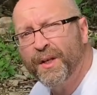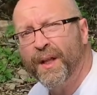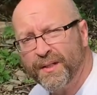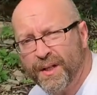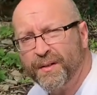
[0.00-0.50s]

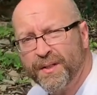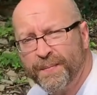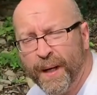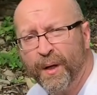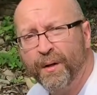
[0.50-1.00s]
I start to
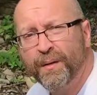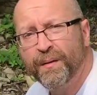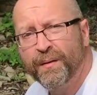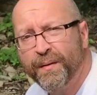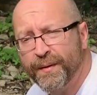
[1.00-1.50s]
smell
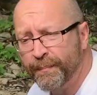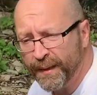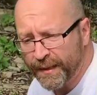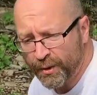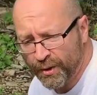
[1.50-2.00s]
the
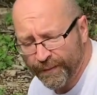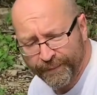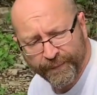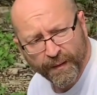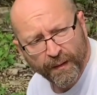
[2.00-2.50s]
bleach.
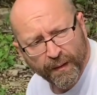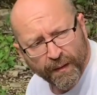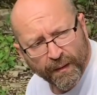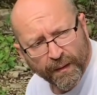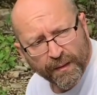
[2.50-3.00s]

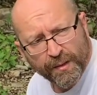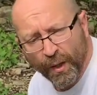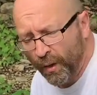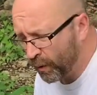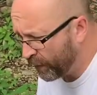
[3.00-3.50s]

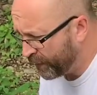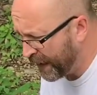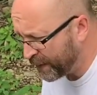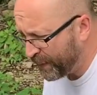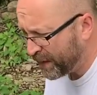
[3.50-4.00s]
So
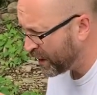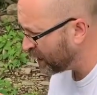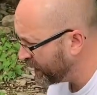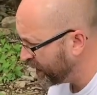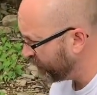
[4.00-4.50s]
that's
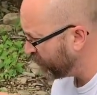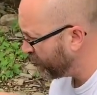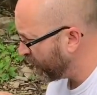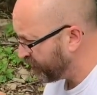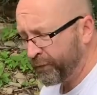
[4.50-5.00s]
basically given
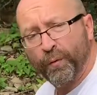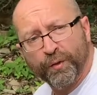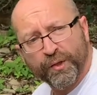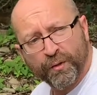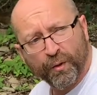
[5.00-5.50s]
me a full
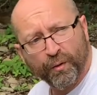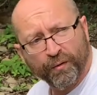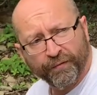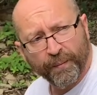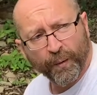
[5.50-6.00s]

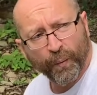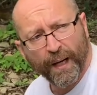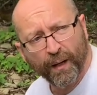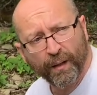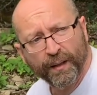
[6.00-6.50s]
circle from the
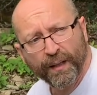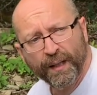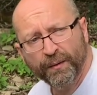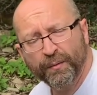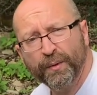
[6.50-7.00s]
well
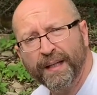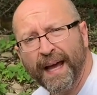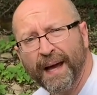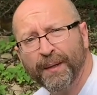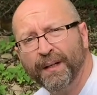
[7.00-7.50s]
in through the
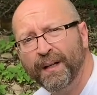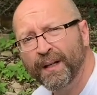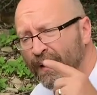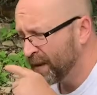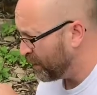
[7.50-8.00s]
cabin
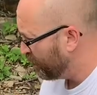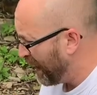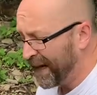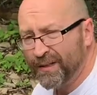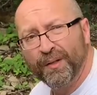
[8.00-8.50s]

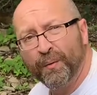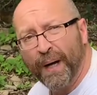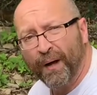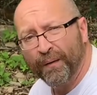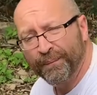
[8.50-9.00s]
back to the well.